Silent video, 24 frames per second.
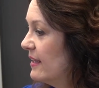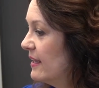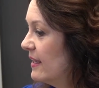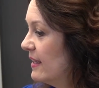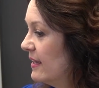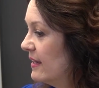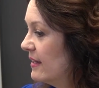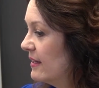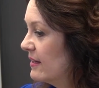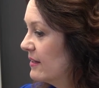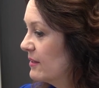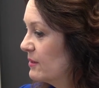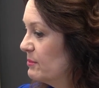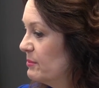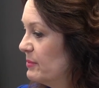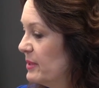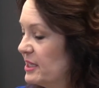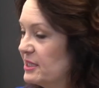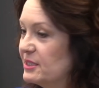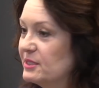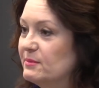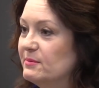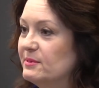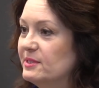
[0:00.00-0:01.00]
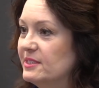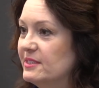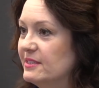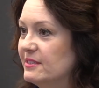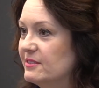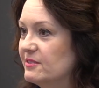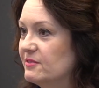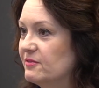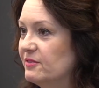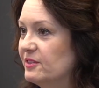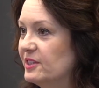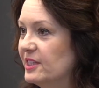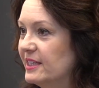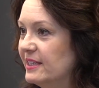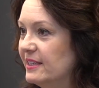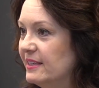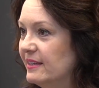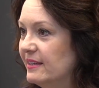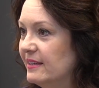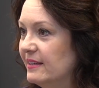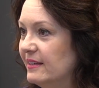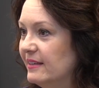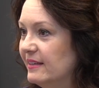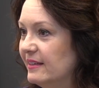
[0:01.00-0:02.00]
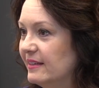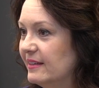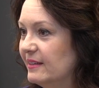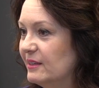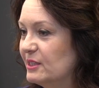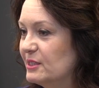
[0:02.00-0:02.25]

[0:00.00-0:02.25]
Hey, our basement is flooded.